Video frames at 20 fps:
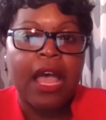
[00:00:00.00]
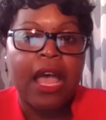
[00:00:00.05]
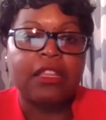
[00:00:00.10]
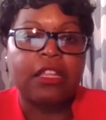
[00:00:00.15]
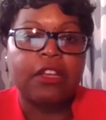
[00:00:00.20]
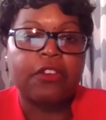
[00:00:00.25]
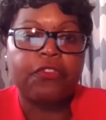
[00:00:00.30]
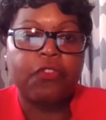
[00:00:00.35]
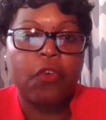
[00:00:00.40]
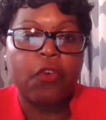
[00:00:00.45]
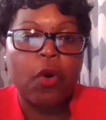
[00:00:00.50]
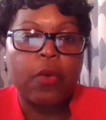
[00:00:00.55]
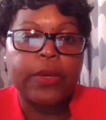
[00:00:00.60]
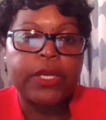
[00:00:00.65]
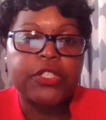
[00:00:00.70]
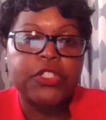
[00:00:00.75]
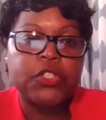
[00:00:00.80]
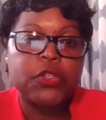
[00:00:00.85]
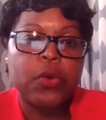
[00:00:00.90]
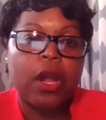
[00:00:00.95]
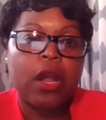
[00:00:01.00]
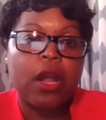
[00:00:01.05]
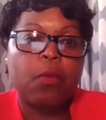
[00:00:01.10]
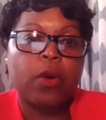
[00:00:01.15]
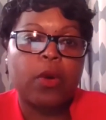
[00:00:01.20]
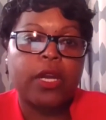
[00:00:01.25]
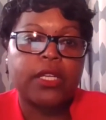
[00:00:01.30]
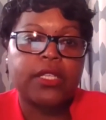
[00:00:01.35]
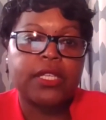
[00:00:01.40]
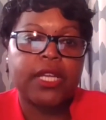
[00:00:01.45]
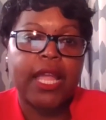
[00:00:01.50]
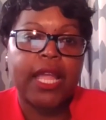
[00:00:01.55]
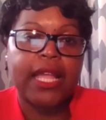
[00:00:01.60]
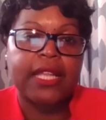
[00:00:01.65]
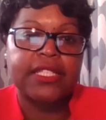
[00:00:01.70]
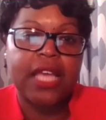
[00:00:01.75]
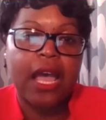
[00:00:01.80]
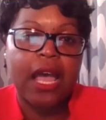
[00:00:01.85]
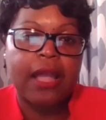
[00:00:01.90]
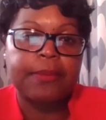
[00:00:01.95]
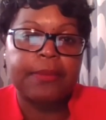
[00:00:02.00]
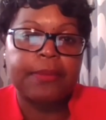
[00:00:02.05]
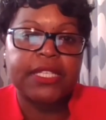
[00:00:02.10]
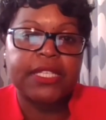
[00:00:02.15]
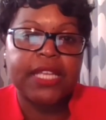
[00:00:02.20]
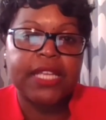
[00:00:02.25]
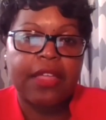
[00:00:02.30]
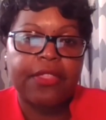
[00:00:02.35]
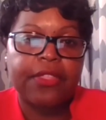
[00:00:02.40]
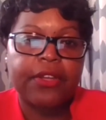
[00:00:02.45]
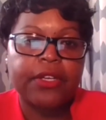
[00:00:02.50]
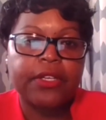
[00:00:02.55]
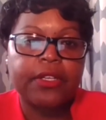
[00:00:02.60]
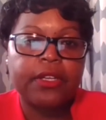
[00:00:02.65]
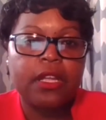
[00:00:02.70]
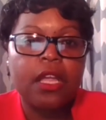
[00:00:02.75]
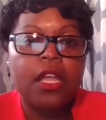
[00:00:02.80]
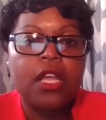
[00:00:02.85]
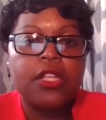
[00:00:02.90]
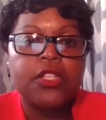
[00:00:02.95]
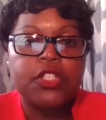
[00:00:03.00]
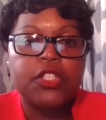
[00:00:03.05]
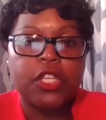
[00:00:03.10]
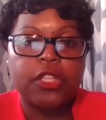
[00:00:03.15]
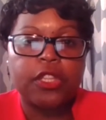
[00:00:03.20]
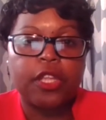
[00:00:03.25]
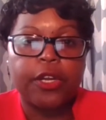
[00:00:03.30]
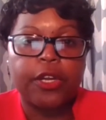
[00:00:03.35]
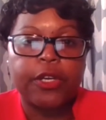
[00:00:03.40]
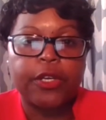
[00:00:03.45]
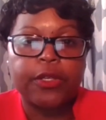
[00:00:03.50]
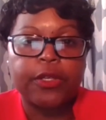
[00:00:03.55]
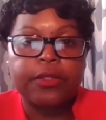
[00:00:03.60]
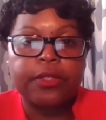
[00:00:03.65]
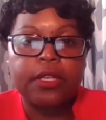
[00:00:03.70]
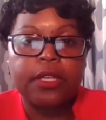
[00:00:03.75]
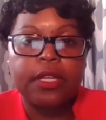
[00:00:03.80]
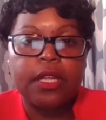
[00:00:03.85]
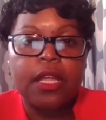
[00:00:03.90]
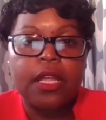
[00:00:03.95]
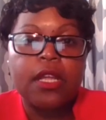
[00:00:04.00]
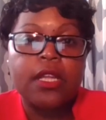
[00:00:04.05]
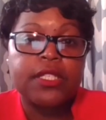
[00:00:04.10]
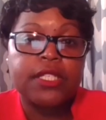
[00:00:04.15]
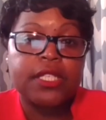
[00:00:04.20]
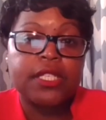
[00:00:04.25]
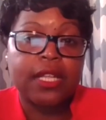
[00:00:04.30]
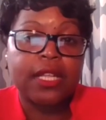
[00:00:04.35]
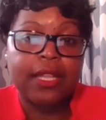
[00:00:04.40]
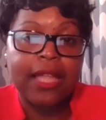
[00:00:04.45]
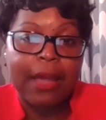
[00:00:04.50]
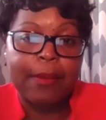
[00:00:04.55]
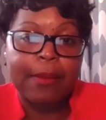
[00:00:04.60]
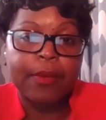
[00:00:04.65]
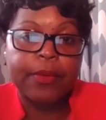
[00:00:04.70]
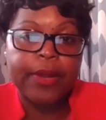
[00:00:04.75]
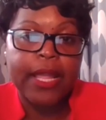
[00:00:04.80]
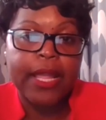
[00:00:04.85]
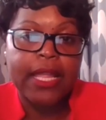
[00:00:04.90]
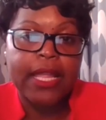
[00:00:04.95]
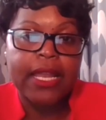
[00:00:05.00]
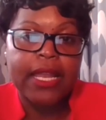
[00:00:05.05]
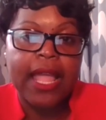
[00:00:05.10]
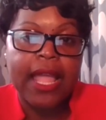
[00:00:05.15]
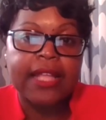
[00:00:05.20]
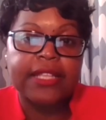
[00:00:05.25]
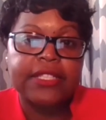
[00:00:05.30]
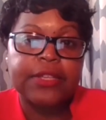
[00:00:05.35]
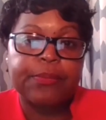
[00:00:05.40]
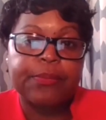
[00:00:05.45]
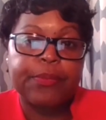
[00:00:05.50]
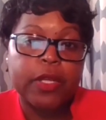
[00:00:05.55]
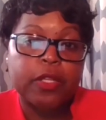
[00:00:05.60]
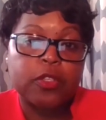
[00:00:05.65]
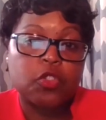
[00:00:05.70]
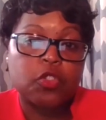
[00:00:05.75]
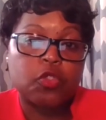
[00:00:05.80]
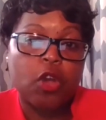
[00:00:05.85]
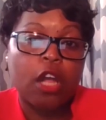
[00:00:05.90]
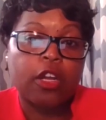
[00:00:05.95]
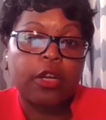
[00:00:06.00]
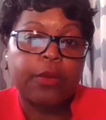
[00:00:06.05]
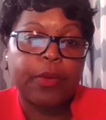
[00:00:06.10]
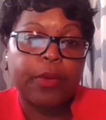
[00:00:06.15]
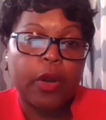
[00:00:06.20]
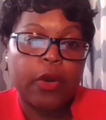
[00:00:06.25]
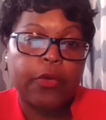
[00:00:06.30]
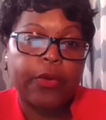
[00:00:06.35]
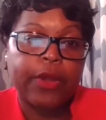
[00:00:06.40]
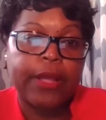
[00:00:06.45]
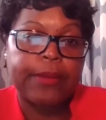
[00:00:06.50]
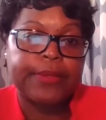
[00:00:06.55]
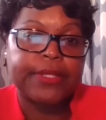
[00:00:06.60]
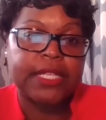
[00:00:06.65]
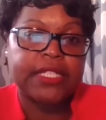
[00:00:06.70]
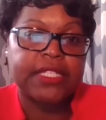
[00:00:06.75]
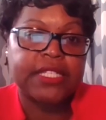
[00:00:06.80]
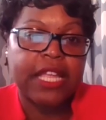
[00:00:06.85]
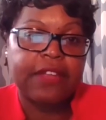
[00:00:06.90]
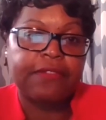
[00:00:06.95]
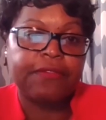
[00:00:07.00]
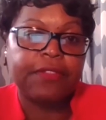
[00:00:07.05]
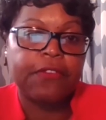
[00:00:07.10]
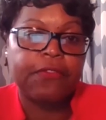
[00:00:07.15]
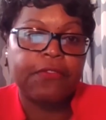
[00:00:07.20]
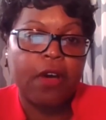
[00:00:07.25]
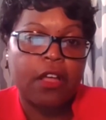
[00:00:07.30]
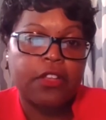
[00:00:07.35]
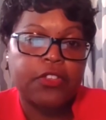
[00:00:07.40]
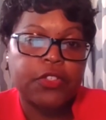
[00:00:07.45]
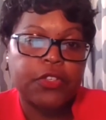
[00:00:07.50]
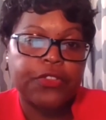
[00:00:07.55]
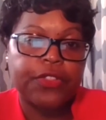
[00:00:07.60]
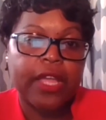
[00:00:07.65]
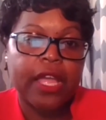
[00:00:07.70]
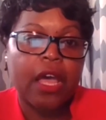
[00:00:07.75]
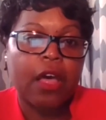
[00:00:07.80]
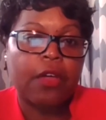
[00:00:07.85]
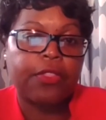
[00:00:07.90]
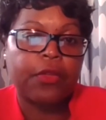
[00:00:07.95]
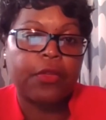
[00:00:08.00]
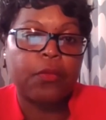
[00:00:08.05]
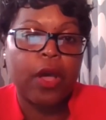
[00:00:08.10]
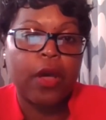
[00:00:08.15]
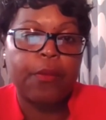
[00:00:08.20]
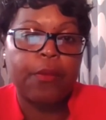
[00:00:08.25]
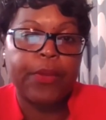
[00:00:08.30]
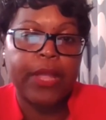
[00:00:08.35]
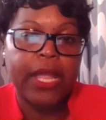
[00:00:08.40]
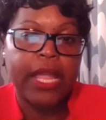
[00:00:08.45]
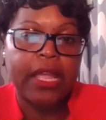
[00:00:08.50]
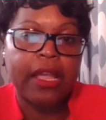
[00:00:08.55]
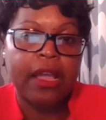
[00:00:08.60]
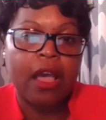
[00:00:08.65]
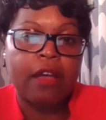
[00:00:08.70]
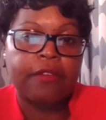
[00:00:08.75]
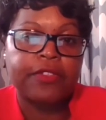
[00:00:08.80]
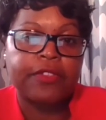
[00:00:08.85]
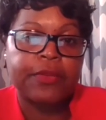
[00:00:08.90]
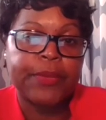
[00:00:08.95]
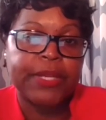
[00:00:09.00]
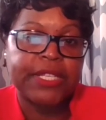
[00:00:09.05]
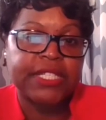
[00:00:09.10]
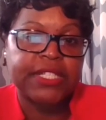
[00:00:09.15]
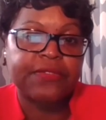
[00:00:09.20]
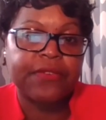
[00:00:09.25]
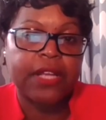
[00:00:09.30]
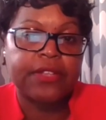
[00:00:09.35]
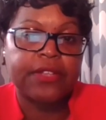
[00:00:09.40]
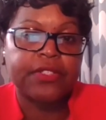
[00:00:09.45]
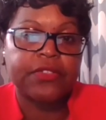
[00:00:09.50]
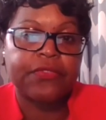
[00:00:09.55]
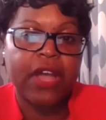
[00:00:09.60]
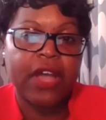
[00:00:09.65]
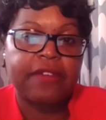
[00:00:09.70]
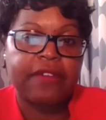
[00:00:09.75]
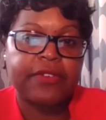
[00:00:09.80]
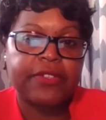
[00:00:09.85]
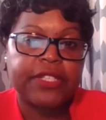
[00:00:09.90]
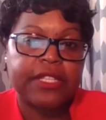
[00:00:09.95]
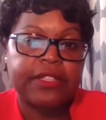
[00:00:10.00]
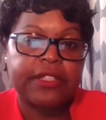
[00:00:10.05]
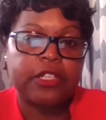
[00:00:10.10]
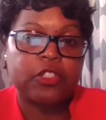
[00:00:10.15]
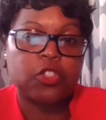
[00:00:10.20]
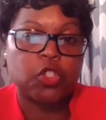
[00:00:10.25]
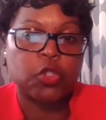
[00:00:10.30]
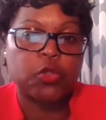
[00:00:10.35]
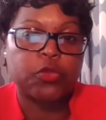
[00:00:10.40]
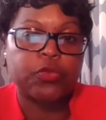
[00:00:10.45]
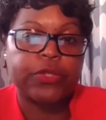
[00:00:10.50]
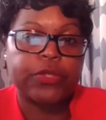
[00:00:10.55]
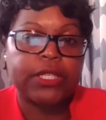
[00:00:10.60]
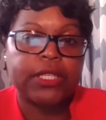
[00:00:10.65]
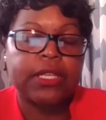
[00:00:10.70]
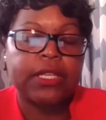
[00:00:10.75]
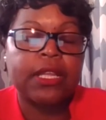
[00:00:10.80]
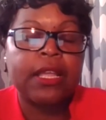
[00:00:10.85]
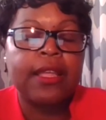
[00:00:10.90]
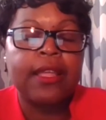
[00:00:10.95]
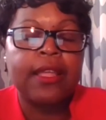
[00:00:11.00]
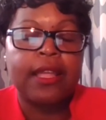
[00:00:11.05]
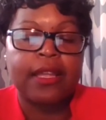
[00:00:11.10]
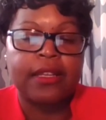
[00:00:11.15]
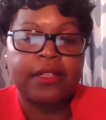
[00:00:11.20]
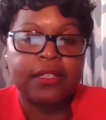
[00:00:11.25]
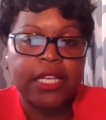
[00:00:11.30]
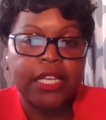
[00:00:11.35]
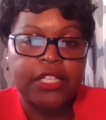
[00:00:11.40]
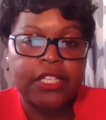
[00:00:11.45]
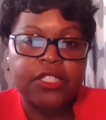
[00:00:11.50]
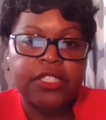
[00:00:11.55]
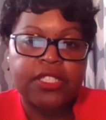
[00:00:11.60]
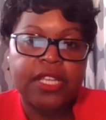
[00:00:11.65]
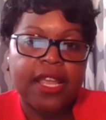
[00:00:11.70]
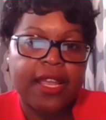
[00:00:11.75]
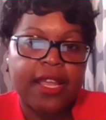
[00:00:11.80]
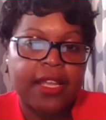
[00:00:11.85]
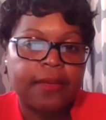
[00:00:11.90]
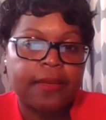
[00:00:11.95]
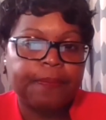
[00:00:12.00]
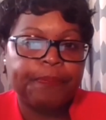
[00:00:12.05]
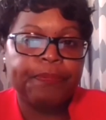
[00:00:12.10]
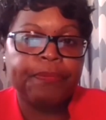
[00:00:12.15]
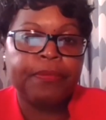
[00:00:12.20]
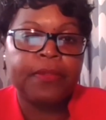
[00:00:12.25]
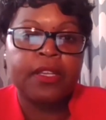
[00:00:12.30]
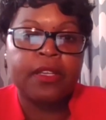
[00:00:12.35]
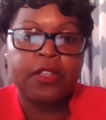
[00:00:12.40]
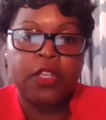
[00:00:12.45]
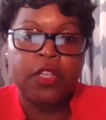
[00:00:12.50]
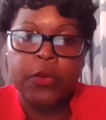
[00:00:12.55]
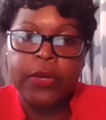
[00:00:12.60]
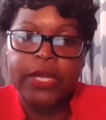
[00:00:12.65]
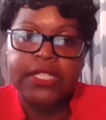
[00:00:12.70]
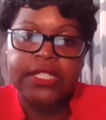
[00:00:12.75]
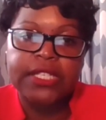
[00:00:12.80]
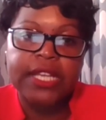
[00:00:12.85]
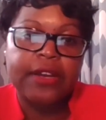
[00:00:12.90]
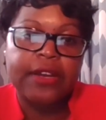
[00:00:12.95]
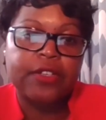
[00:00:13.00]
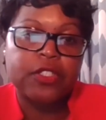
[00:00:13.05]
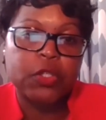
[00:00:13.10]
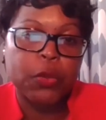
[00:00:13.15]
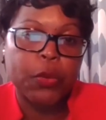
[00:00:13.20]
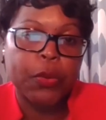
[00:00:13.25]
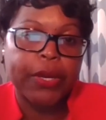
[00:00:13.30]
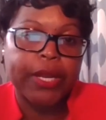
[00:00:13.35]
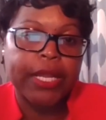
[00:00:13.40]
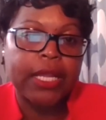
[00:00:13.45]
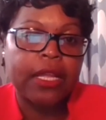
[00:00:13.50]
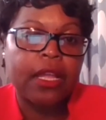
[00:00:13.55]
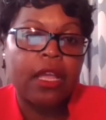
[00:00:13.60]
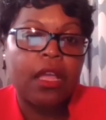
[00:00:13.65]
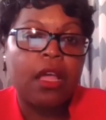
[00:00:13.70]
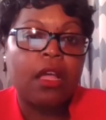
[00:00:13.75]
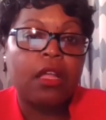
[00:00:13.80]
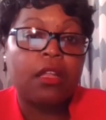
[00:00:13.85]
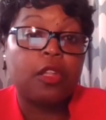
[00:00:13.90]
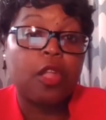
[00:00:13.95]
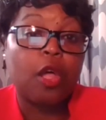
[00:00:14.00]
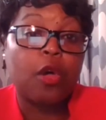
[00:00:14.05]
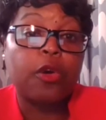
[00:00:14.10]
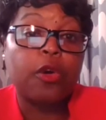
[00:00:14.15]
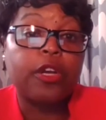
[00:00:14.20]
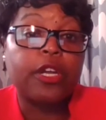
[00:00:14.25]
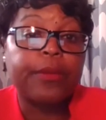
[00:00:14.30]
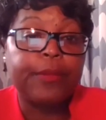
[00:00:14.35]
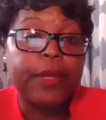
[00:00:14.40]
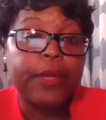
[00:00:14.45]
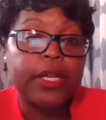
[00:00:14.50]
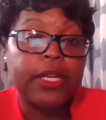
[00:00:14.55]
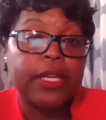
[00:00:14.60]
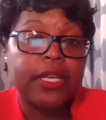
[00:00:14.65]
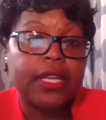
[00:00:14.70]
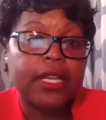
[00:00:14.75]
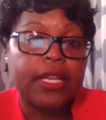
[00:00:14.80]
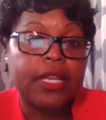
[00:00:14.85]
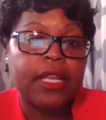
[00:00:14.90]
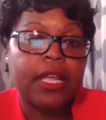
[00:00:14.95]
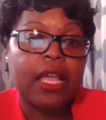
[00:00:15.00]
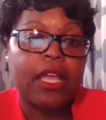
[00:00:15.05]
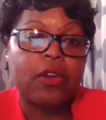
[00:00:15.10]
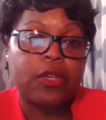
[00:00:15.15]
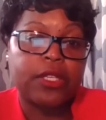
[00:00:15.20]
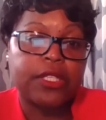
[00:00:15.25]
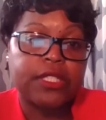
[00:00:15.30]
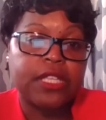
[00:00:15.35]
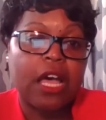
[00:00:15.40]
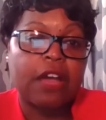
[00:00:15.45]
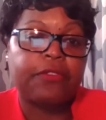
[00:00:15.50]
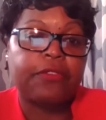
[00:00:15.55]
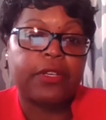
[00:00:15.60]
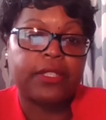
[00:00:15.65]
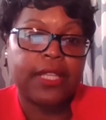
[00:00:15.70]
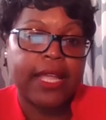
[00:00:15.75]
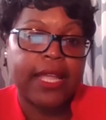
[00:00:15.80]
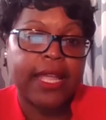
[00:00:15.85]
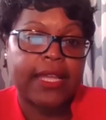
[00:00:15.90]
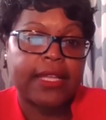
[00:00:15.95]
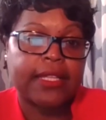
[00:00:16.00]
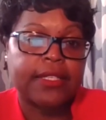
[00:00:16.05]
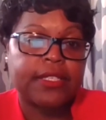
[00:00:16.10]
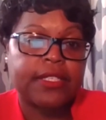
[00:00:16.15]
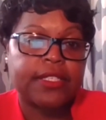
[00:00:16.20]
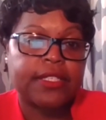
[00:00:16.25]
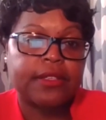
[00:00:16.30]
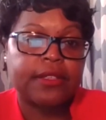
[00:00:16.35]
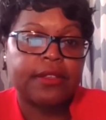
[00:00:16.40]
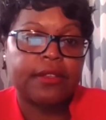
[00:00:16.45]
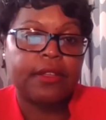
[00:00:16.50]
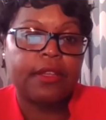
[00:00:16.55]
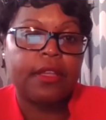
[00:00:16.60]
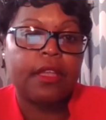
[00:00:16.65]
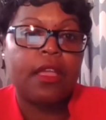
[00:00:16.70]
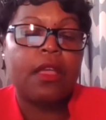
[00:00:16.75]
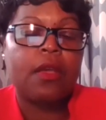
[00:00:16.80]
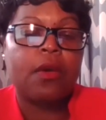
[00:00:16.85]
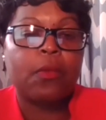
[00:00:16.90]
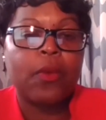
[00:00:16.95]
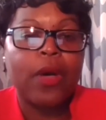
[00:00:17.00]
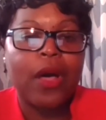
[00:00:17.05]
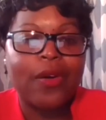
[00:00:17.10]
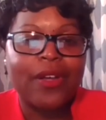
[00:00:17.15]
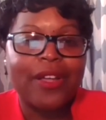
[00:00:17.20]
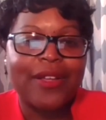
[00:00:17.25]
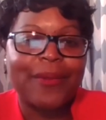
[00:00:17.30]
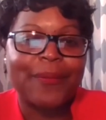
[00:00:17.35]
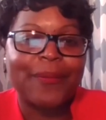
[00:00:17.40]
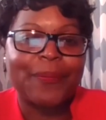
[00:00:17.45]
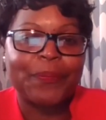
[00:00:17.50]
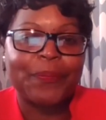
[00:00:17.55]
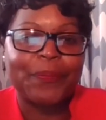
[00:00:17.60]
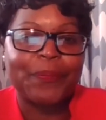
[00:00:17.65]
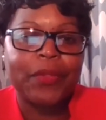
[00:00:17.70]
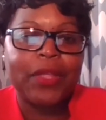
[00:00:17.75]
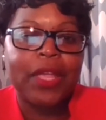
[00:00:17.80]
I look forward to our work and time together to learn, to collaborate, and to build stronger programs that safely foster the health and well-being of domestic violence survivors and their children in each state, U.S. territory, local community, and on sovereign lands. Welcome.